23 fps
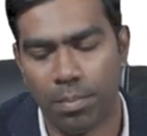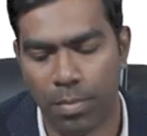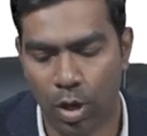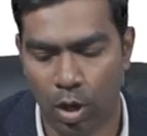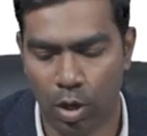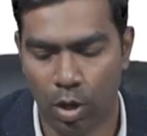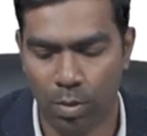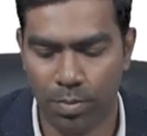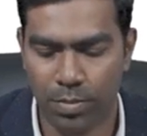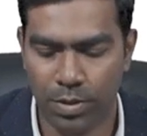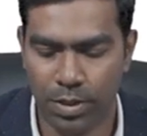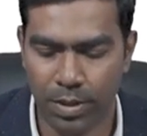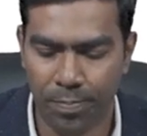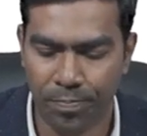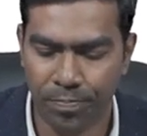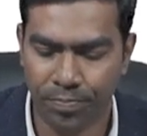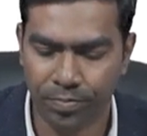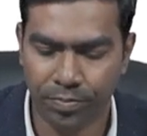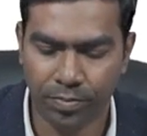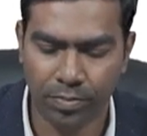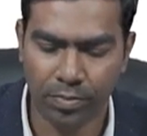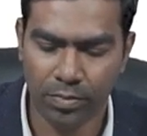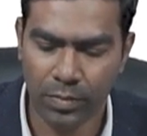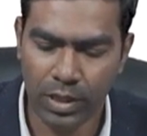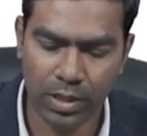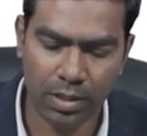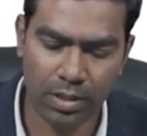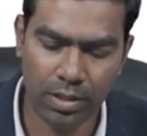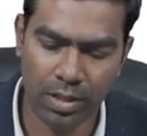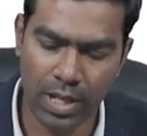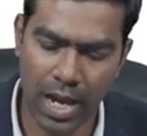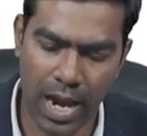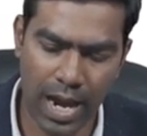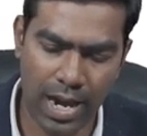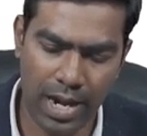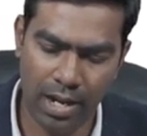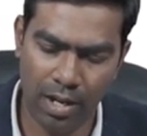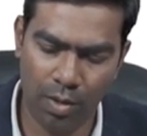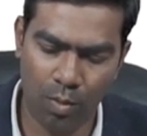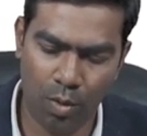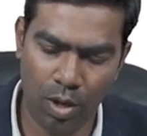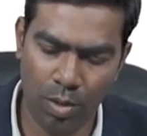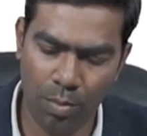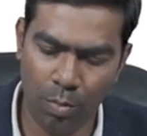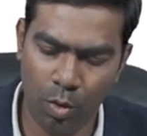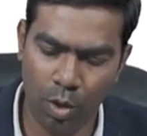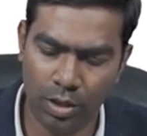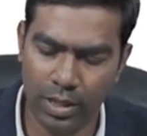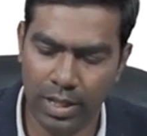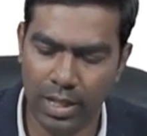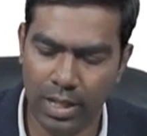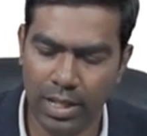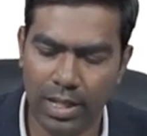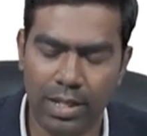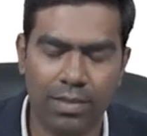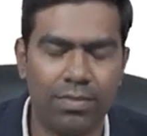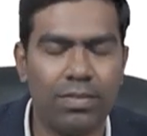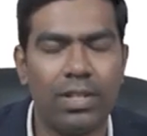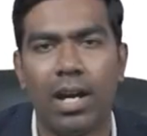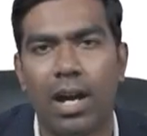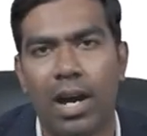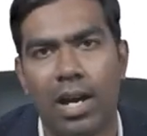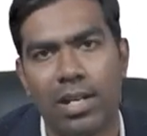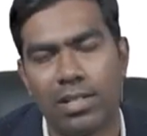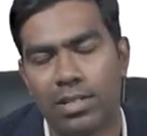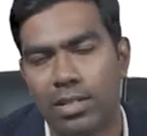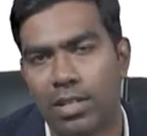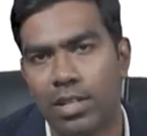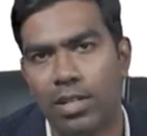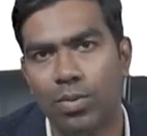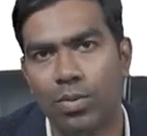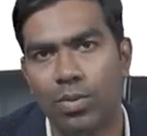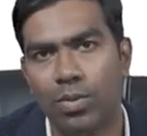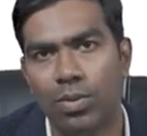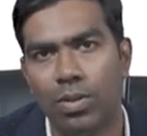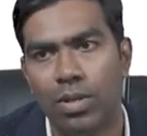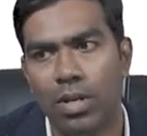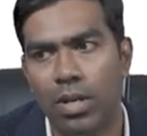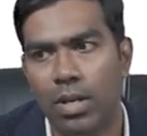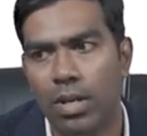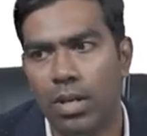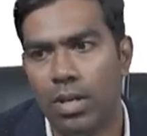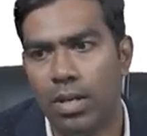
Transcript: biopsy. And one more thing, if they ask you,